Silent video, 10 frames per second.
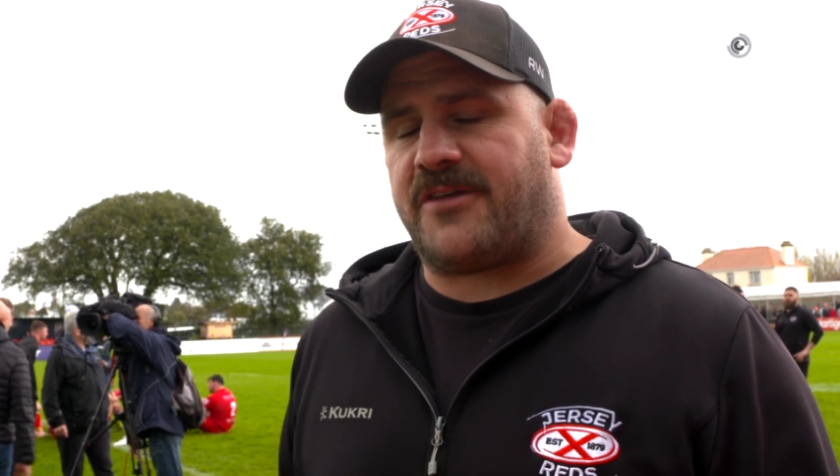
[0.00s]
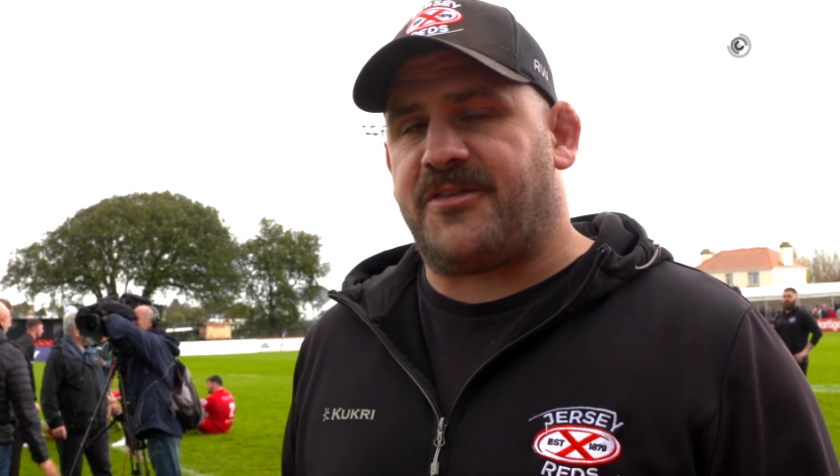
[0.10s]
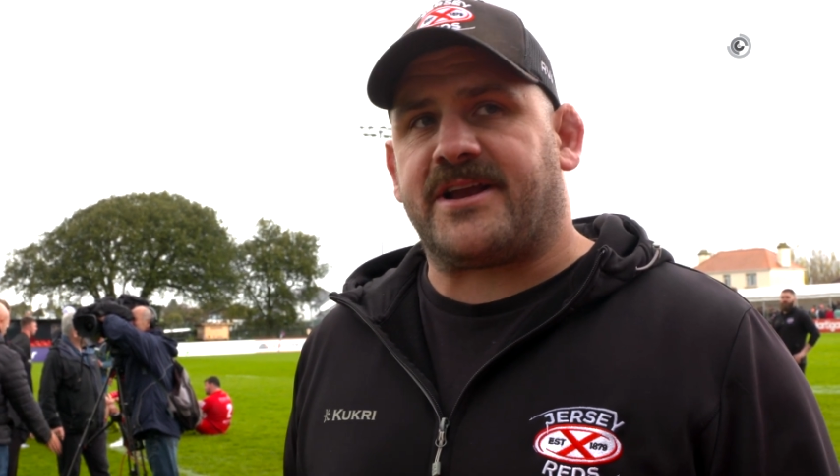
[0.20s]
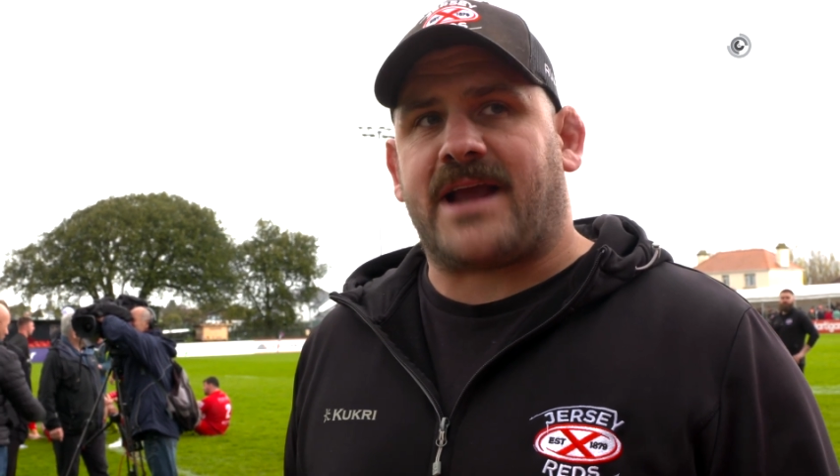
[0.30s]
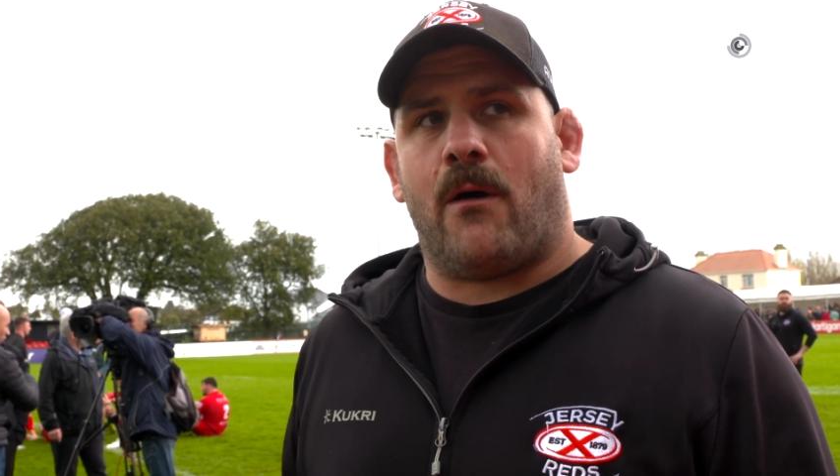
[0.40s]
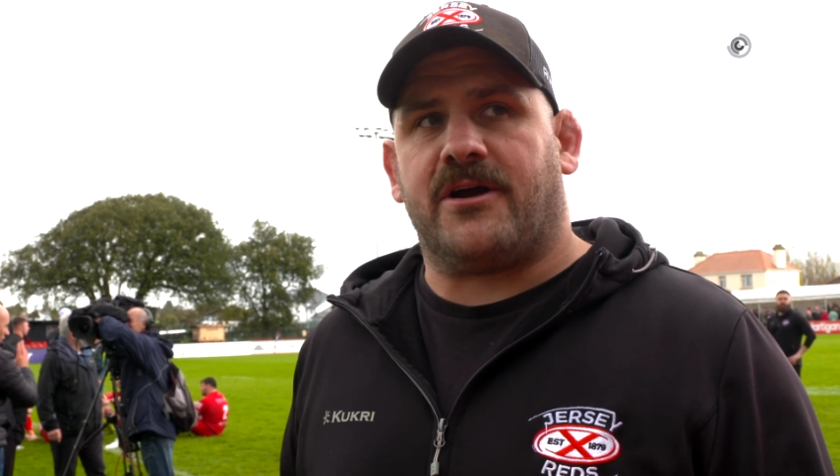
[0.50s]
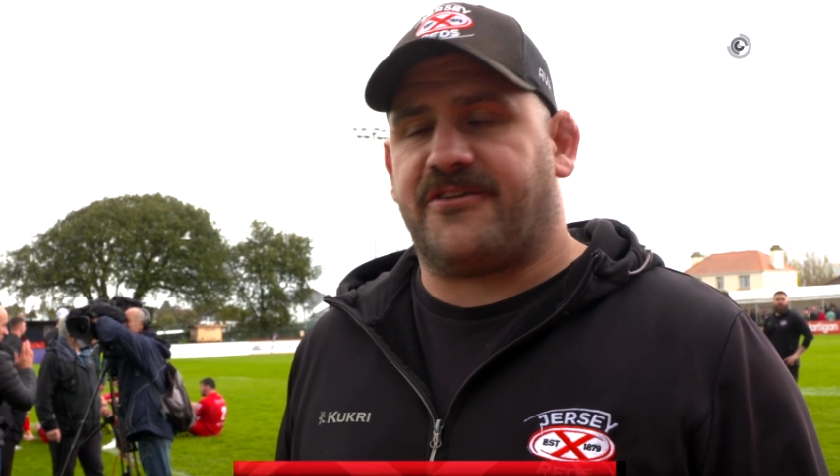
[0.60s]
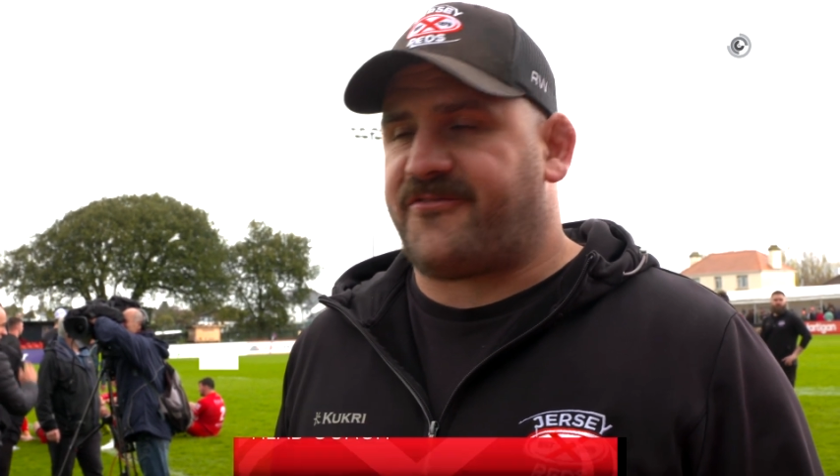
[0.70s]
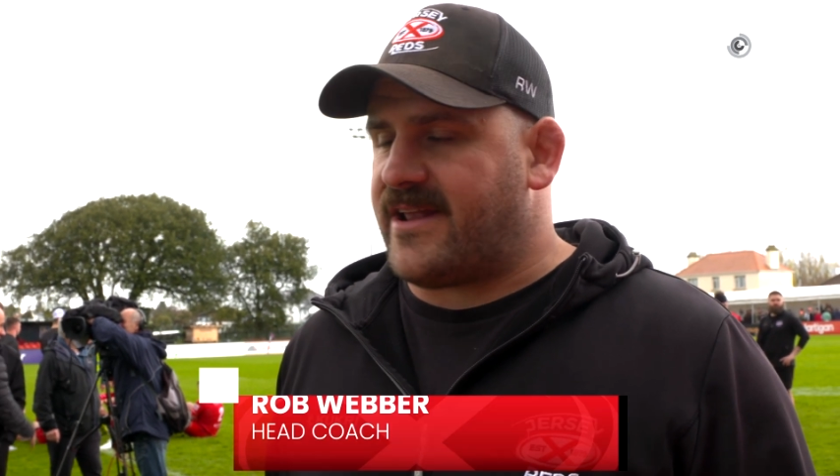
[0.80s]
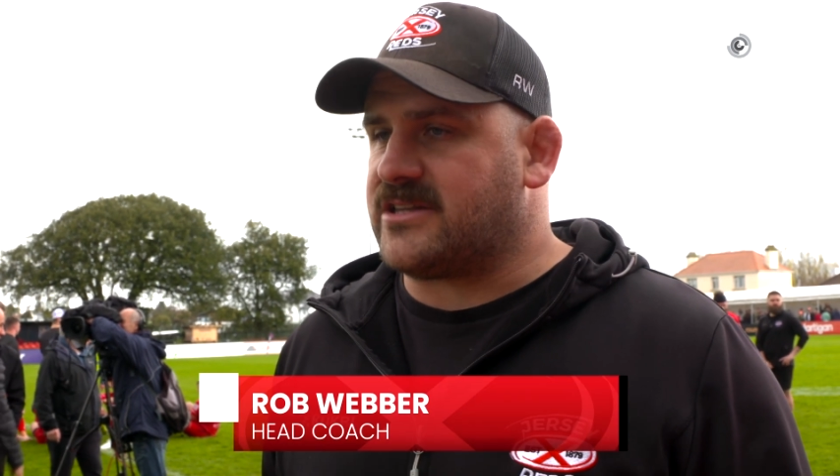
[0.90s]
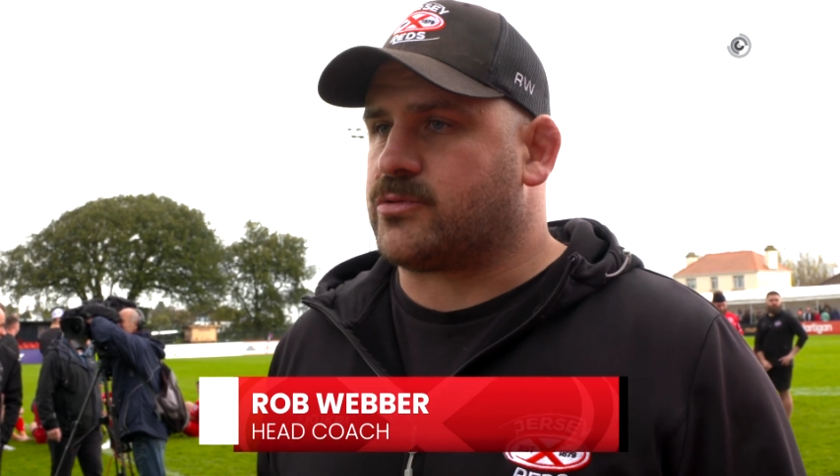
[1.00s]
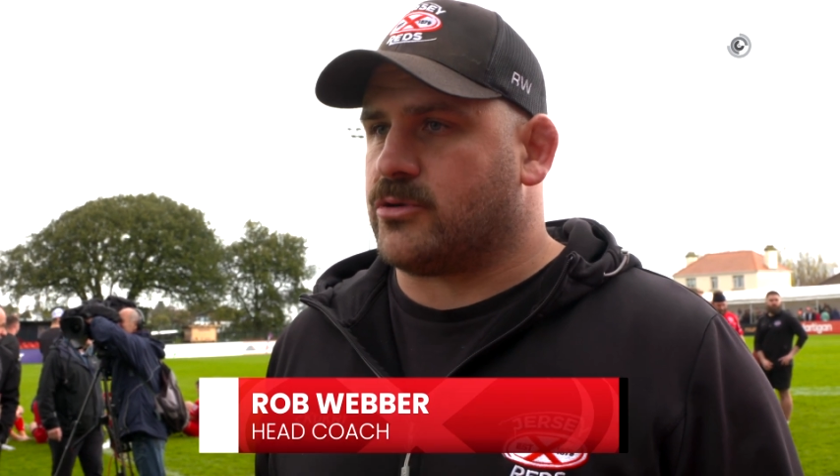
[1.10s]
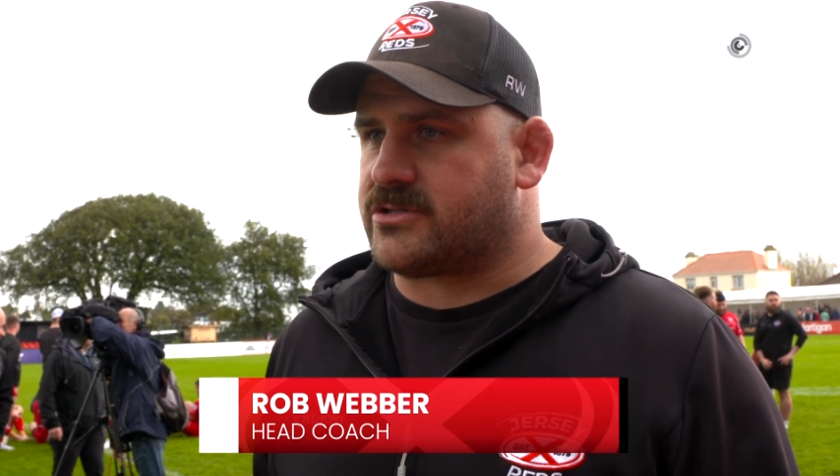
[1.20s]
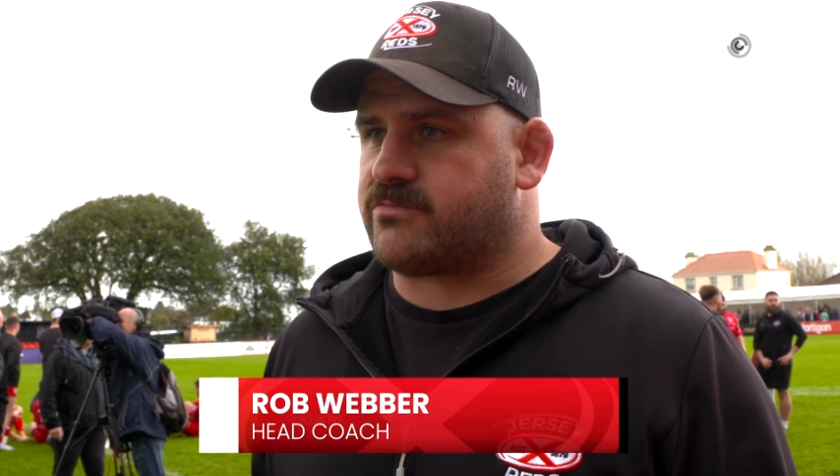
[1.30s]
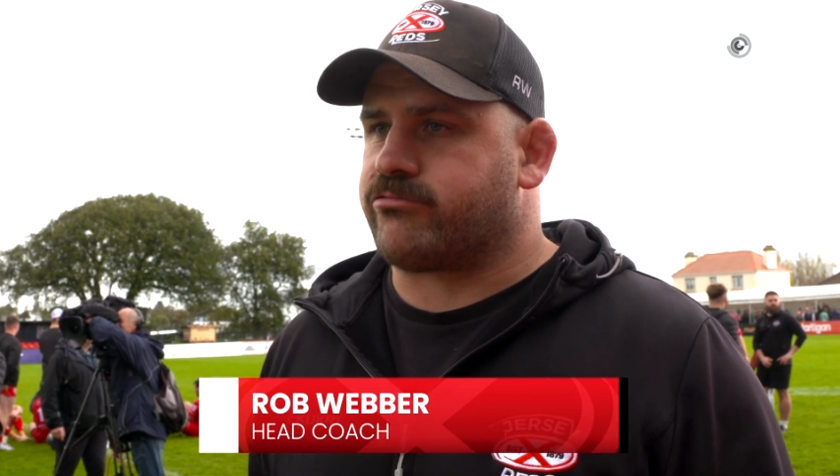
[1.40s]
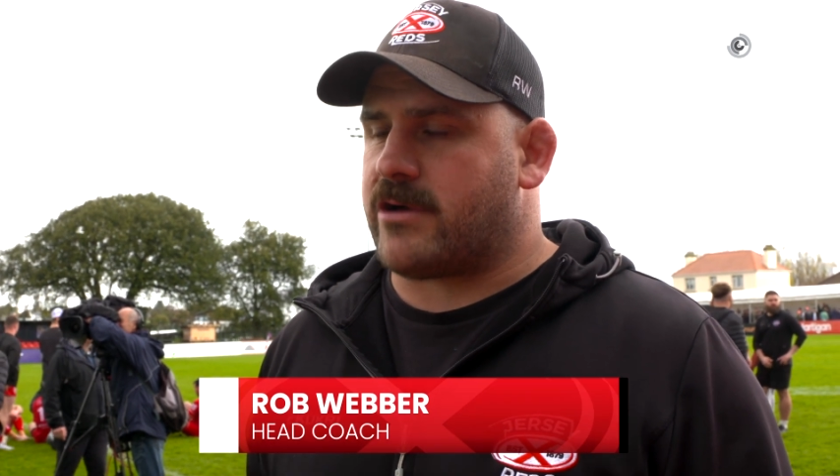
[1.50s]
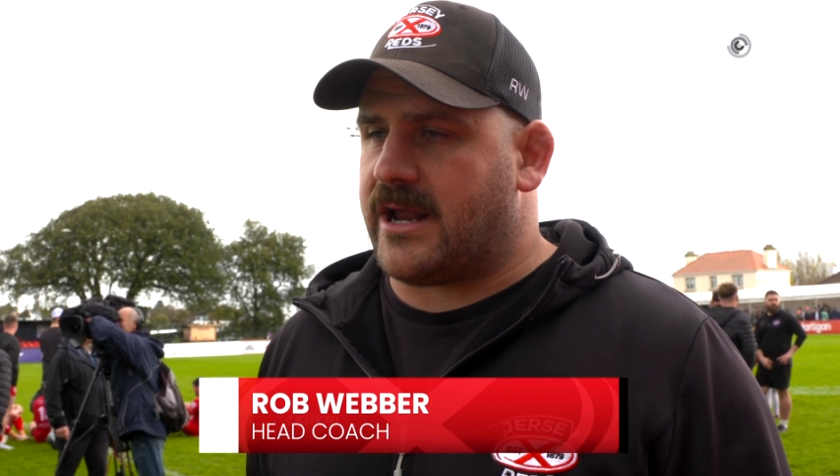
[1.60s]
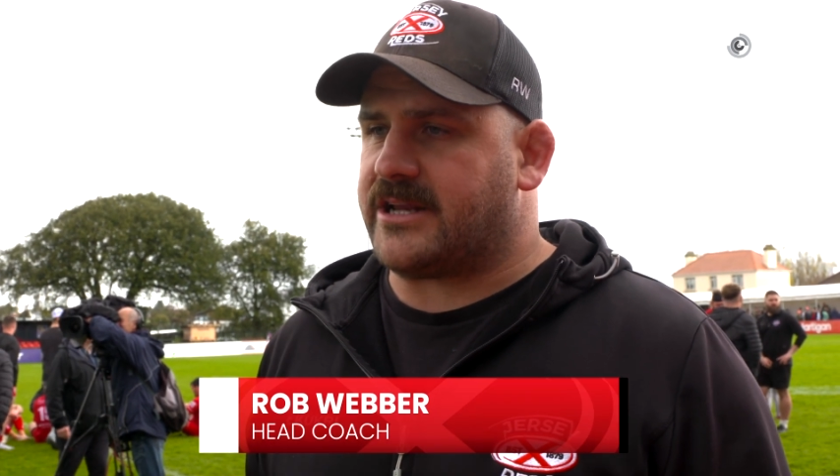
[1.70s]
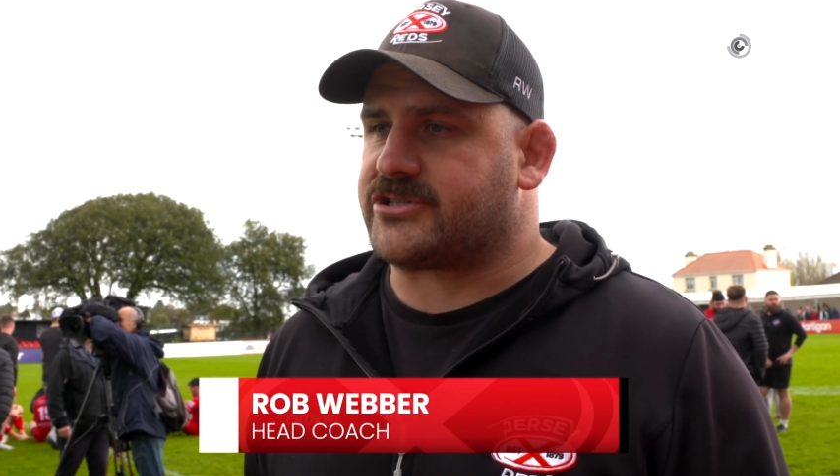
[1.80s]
I think our defence was really